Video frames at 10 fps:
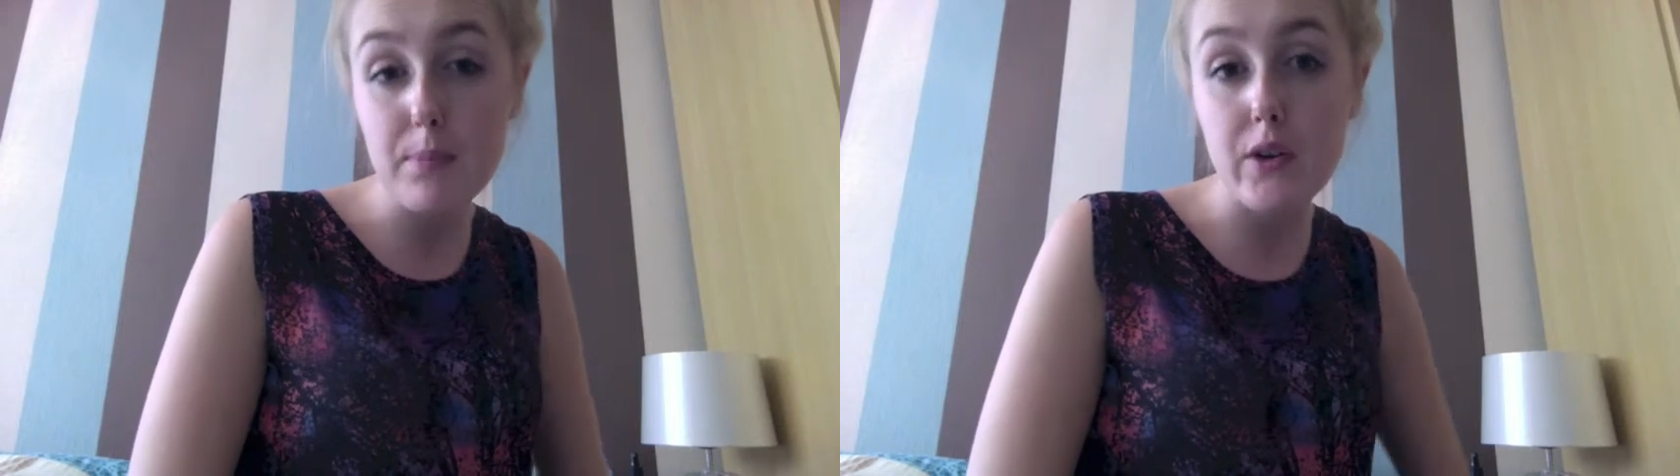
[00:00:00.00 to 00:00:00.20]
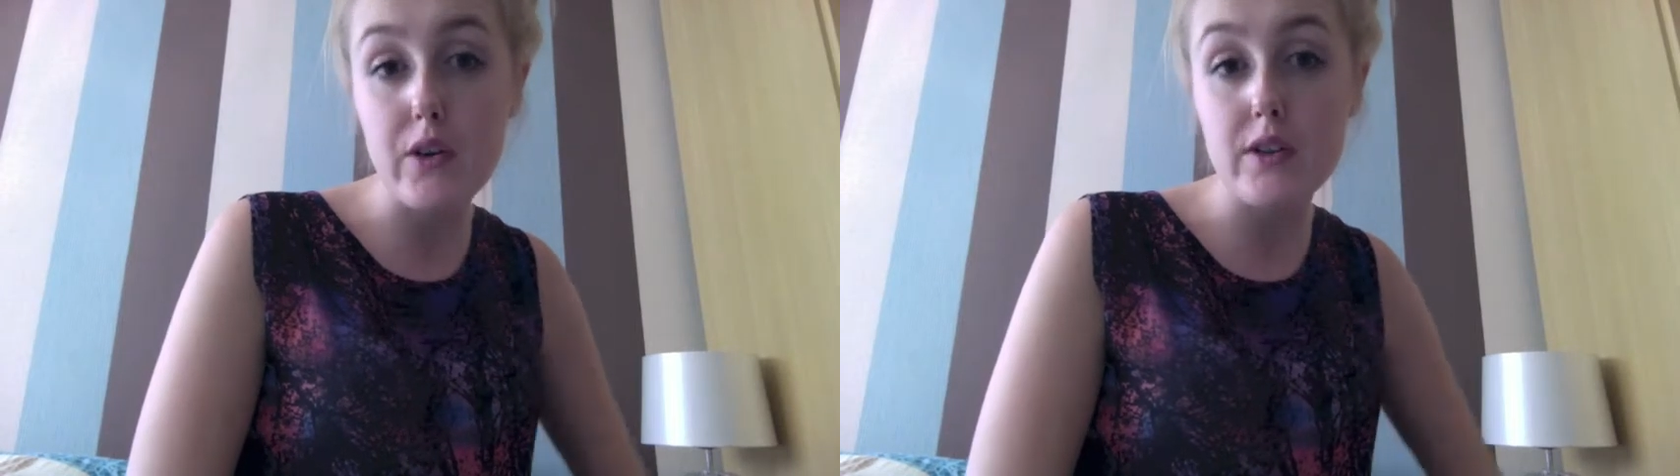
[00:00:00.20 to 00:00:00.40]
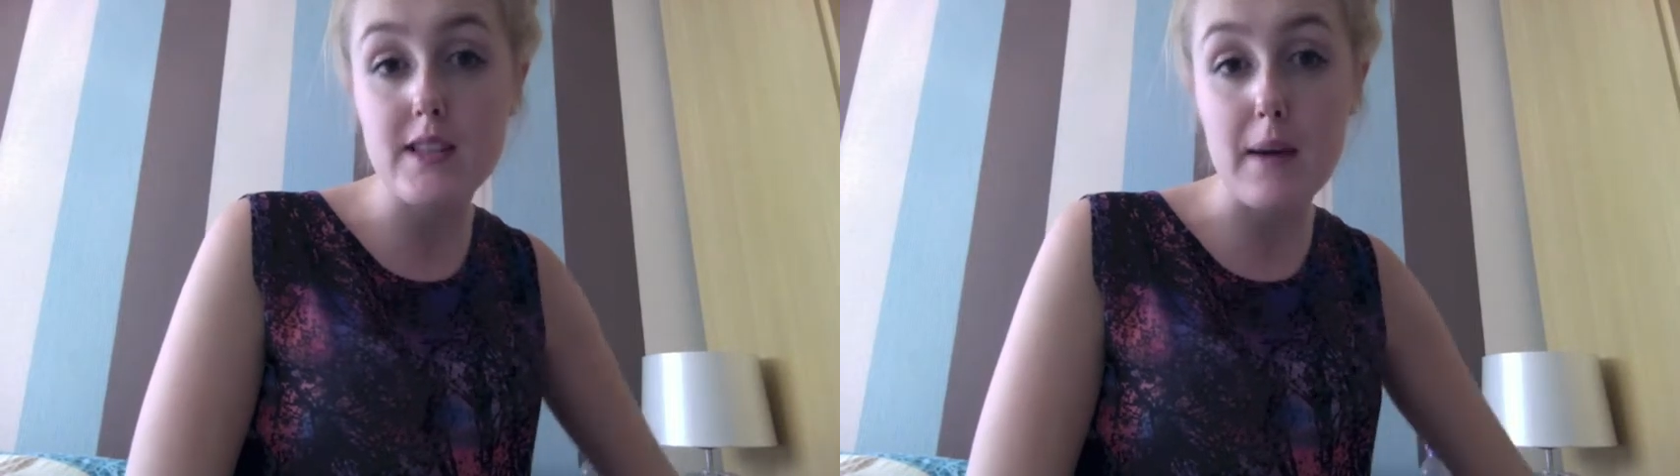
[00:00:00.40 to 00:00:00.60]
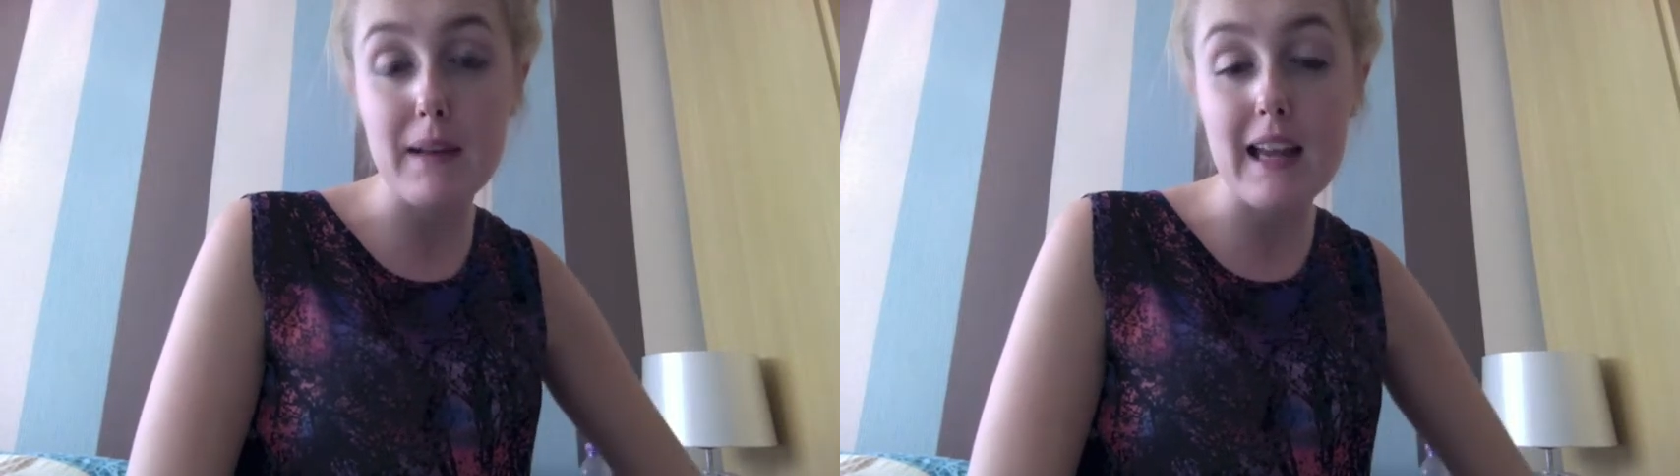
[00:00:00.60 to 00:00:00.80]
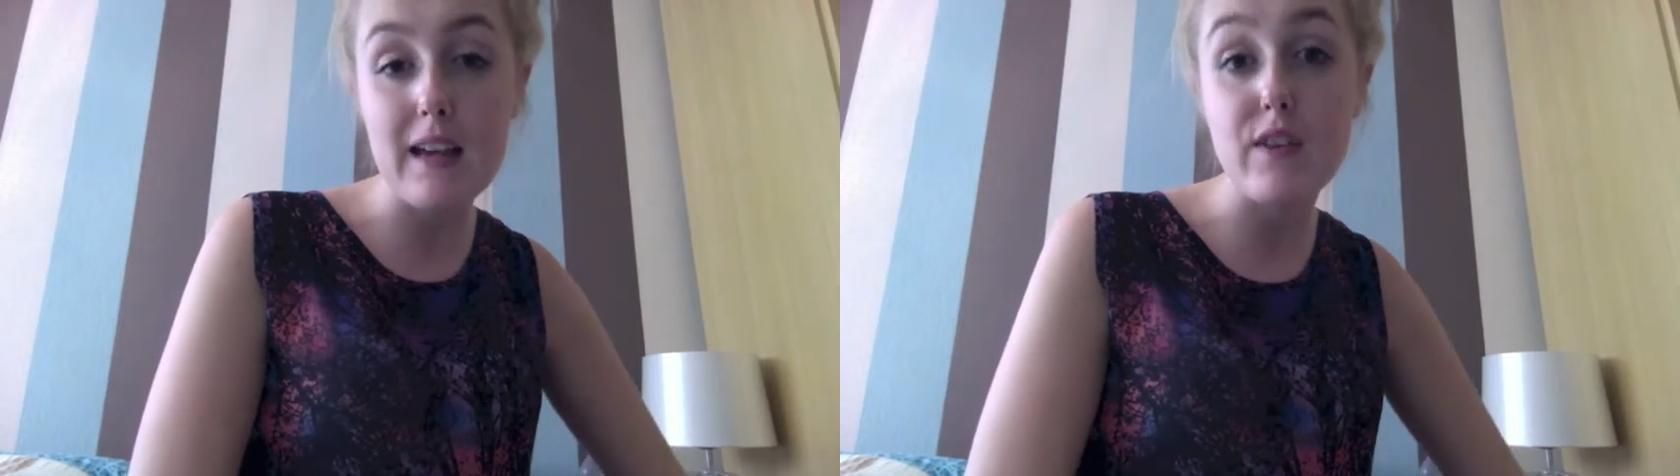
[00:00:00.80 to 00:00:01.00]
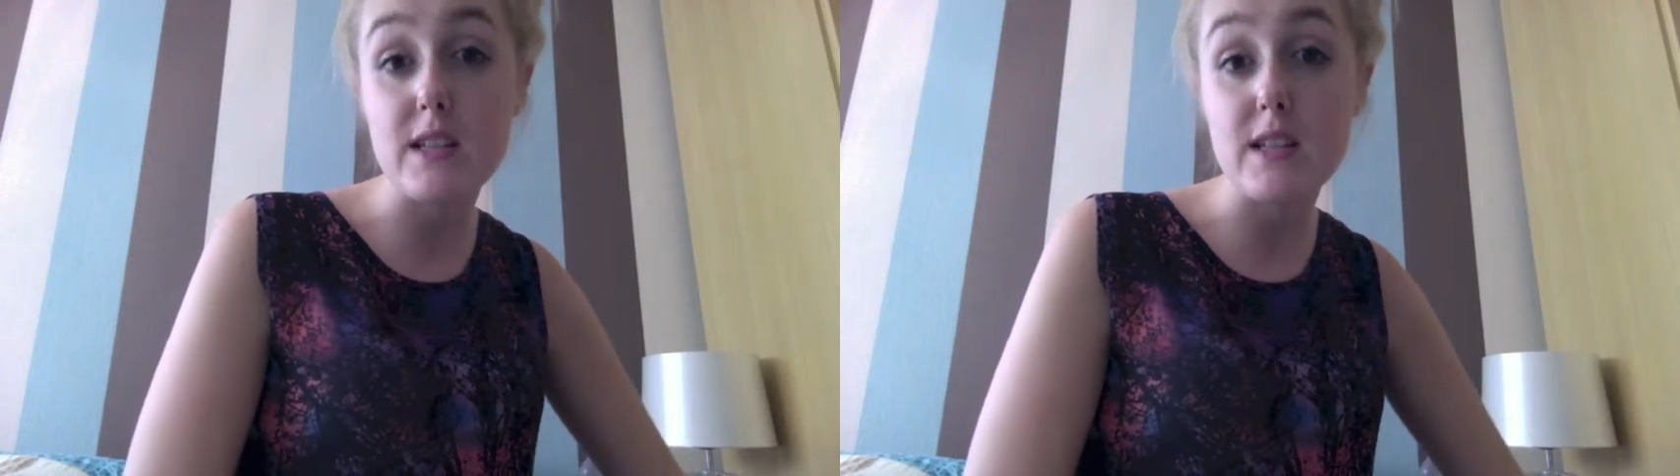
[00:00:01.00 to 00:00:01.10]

because I believe,